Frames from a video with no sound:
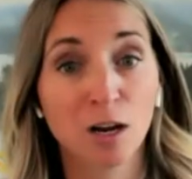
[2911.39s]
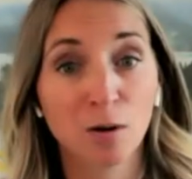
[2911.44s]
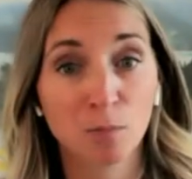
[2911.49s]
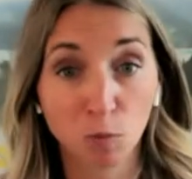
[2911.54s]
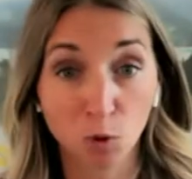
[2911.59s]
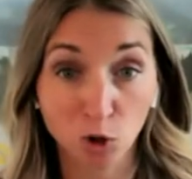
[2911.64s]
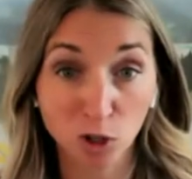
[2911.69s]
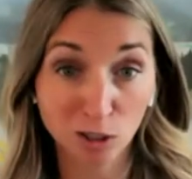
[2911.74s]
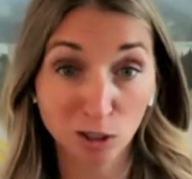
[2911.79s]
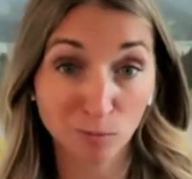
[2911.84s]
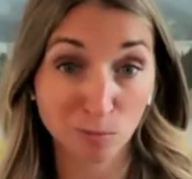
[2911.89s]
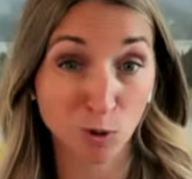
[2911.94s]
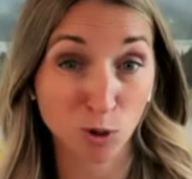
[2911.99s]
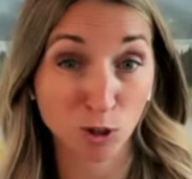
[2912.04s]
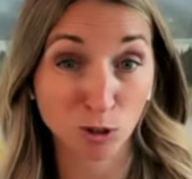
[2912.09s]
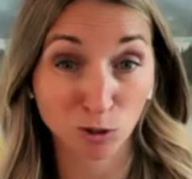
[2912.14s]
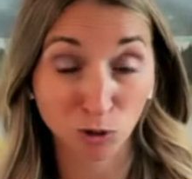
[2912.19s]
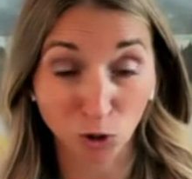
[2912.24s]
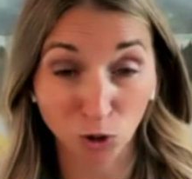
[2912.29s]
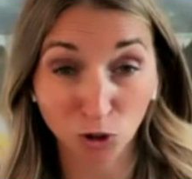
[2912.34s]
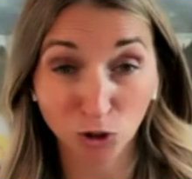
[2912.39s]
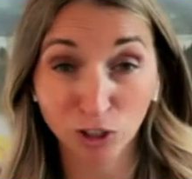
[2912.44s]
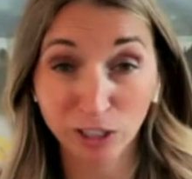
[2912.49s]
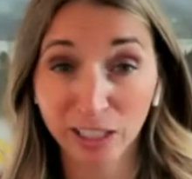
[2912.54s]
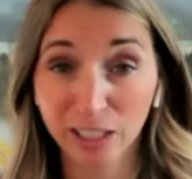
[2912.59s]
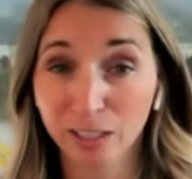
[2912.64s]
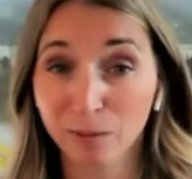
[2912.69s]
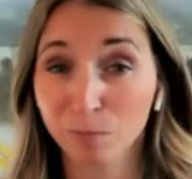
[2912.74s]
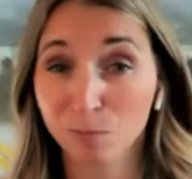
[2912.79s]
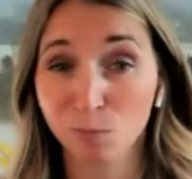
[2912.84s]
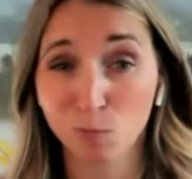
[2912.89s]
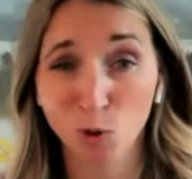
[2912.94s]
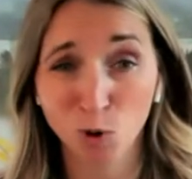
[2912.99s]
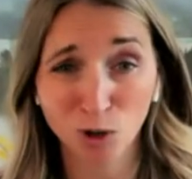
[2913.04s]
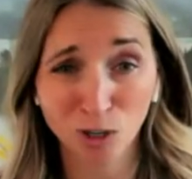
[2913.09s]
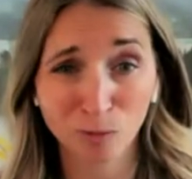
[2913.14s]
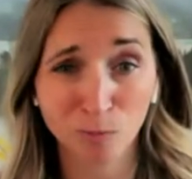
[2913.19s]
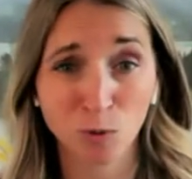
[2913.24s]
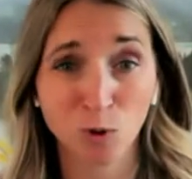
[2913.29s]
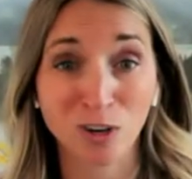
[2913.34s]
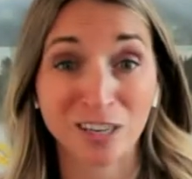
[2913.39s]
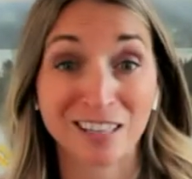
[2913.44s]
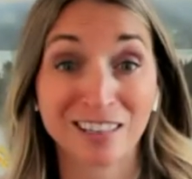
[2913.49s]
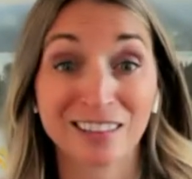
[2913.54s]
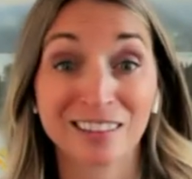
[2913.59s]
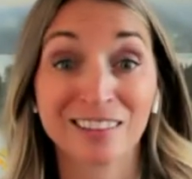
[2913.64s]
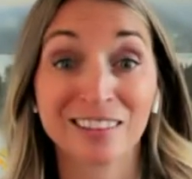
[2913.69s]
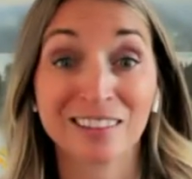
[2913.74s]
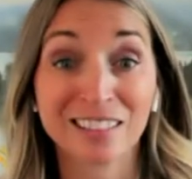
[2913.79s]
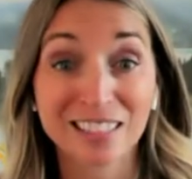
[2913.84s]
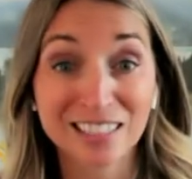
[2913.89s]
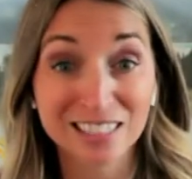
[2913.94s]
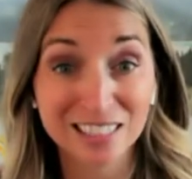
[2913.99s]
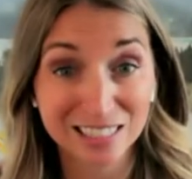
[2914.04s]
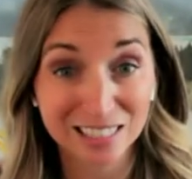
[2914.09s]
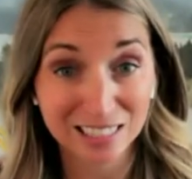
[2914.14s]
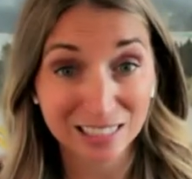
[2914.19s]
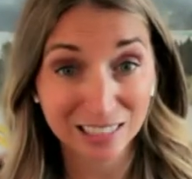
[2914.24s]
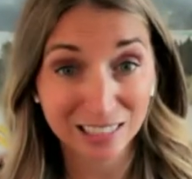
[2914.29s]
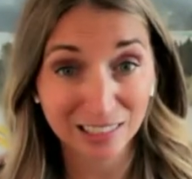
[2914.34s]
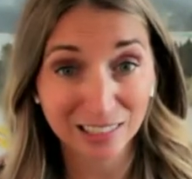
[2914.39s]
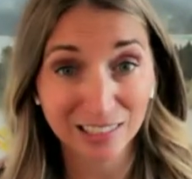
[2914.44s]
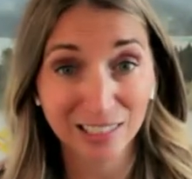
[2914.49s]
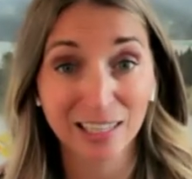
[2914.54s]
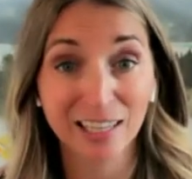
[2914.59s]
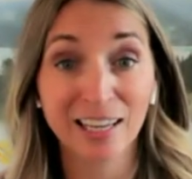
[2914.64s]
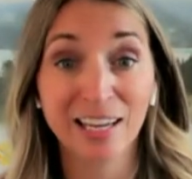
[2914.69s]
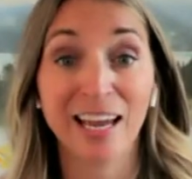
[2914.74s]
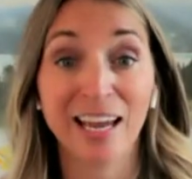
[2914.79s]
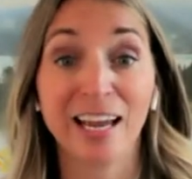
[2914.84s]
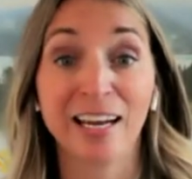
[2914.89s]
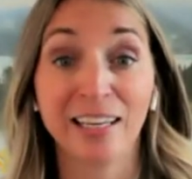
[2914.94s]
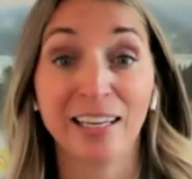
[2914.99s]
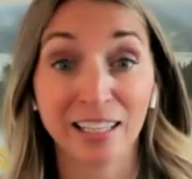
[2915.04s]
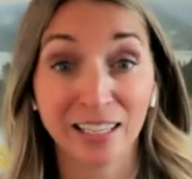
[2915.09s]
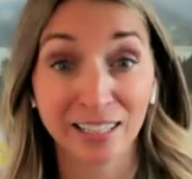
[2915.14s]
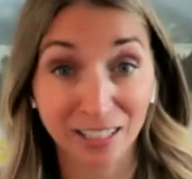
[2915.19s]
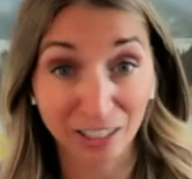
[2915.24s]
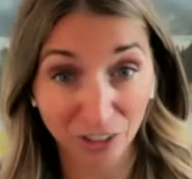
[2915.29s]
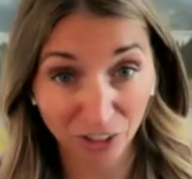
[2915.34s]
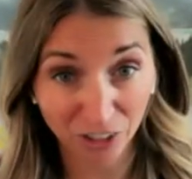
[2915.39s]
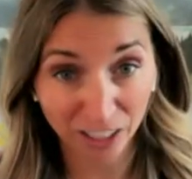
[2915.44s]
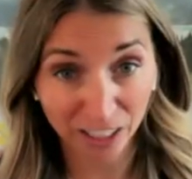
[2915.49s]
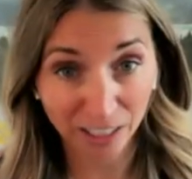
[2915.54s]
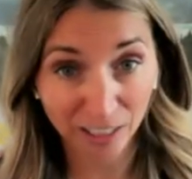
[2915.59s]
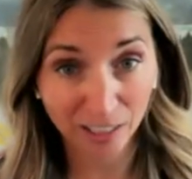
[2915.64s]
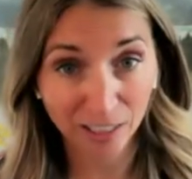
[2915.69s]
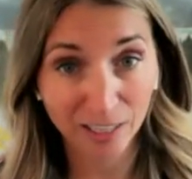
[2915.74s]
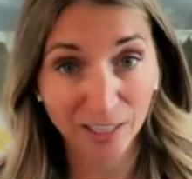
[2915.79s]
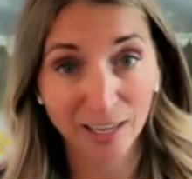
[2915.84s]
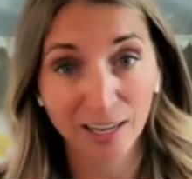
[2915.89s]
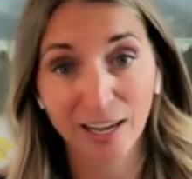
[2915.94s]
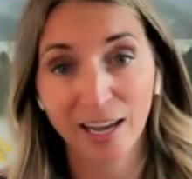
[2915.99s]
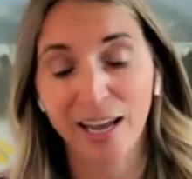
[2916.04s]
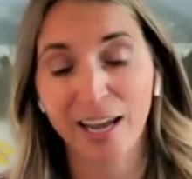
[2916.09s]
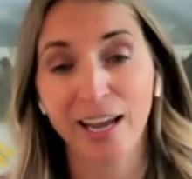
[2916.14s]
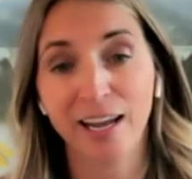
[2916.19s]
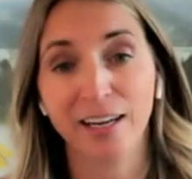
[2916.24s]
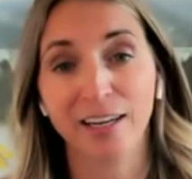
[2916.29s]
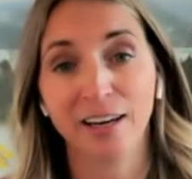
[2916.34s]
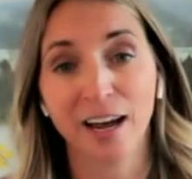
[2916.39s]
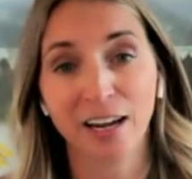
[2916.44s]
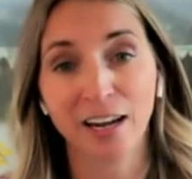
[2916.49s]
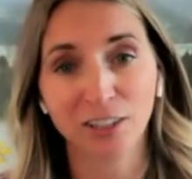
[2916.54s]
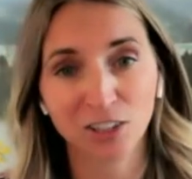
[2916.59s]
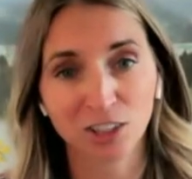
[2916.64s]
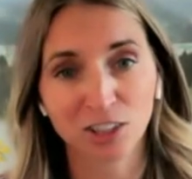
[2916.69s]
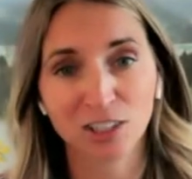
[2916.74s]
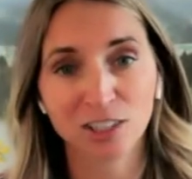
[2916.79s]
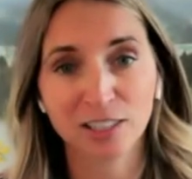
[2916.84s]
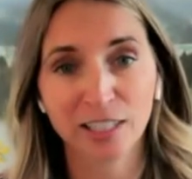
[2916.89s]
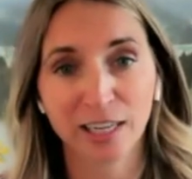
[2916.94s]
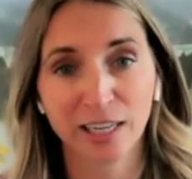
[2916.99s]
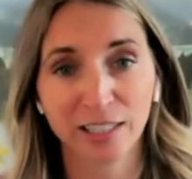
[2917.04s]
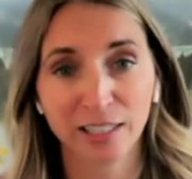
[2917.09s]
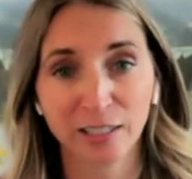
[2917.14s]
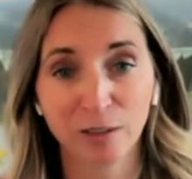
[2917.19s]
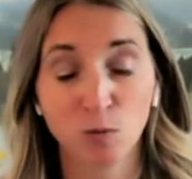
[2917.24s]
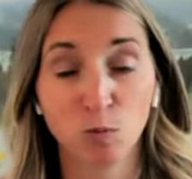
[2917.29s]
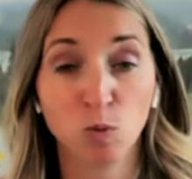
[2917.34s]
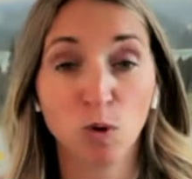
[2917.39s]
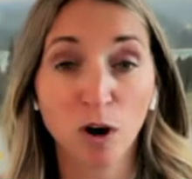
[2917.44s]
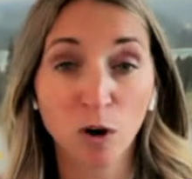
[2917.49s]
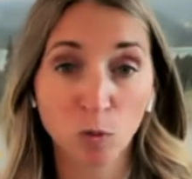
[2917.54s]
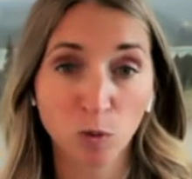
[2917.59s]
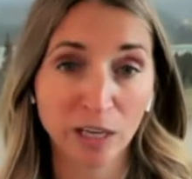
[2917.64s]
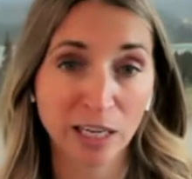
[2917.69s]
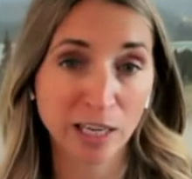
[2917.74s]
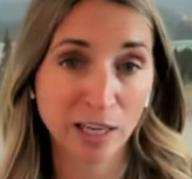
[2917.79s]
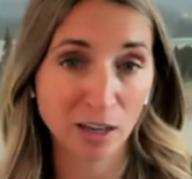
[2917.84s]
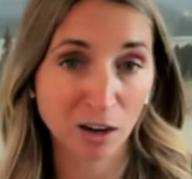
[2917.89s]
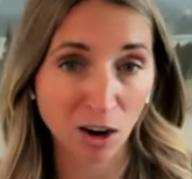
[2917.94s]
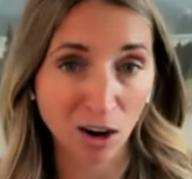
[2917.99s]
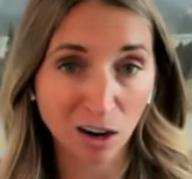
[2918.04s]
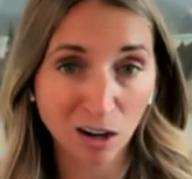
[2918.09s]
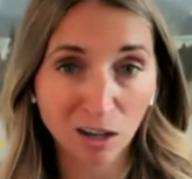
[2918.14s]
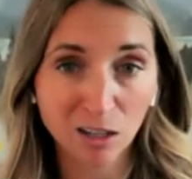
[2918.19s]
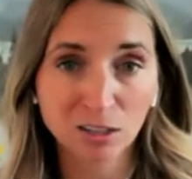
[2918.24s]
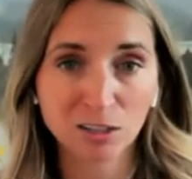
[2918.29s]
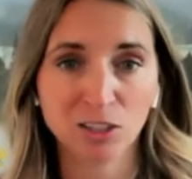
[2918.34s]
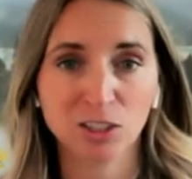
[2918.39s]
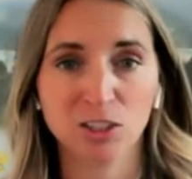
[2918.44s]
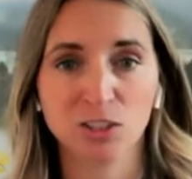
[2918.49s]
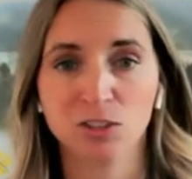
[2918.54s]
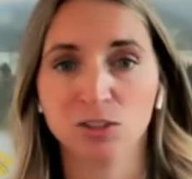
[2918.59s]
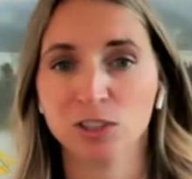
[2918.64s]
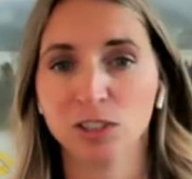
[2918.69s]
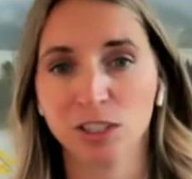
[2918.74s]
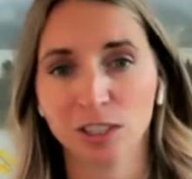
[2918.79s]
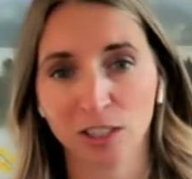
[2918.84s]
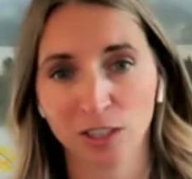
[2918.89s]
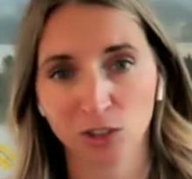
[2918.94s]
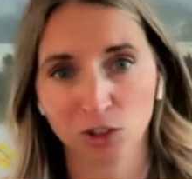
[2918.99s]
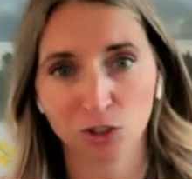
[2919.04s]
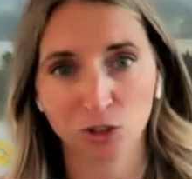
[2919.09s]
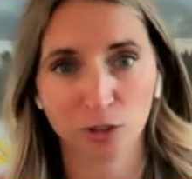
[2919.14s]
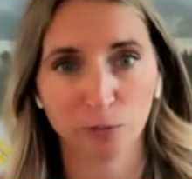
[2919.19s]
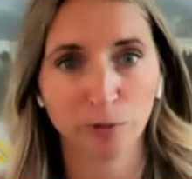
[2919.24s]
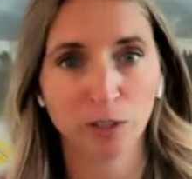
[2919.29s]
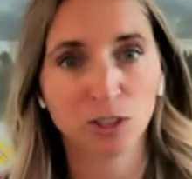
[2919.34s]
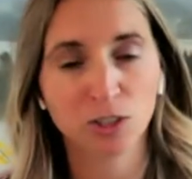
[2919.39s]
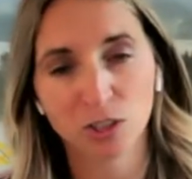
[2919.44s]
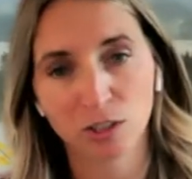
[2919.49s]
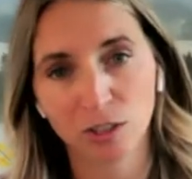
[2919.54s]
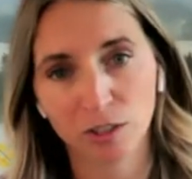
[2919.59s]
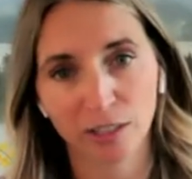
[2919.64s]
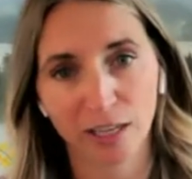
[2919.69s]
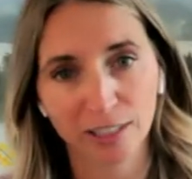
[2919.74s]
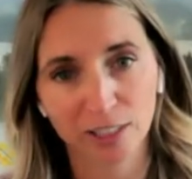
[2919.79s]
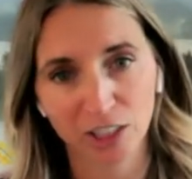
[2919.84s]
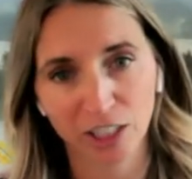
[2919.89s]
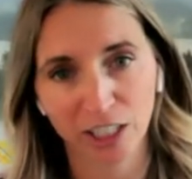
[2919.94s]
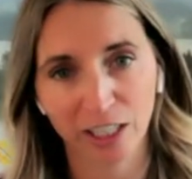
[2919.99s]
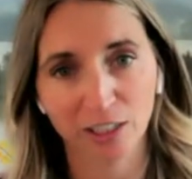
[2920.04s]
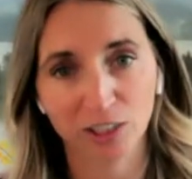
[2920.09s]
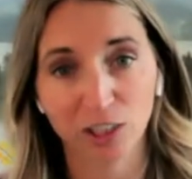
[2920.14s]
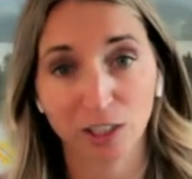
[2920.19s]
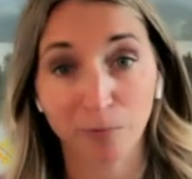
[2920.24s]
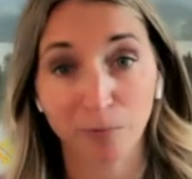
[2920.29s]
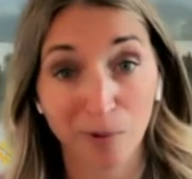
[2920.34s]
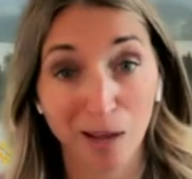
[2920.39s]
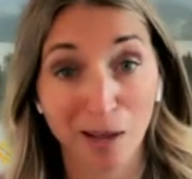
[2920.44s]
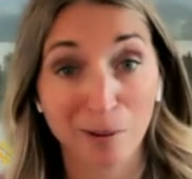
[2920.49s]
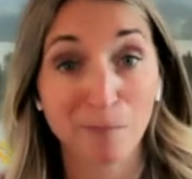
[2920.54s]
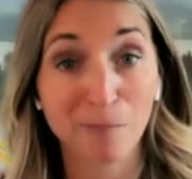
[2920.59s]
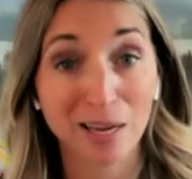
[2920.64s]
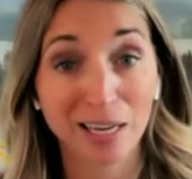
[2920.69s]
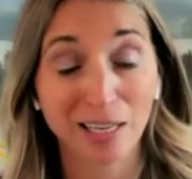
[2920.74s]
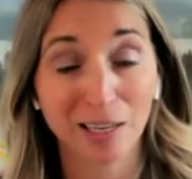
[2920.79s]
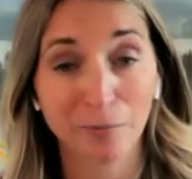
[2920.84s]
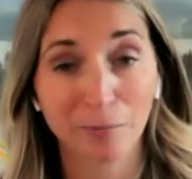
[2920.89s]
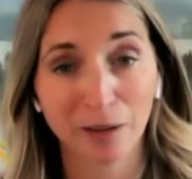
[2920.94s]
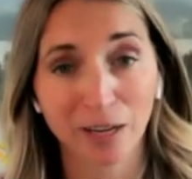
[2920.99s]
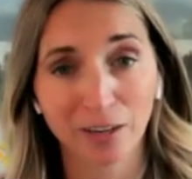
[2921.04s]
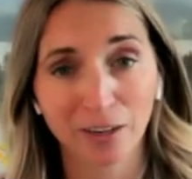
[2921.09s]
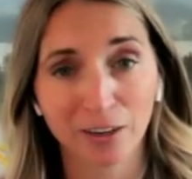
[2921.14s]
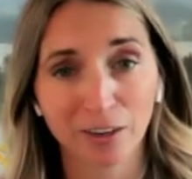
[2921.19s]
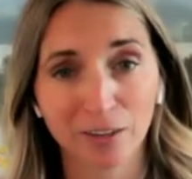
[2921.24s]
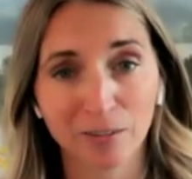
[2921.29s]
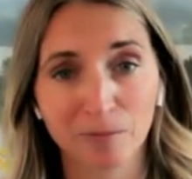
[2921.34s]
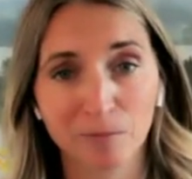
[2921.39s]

more and more learning, more and more listening and hearing and understanding what we can all do to contribute to that change and, and make it better.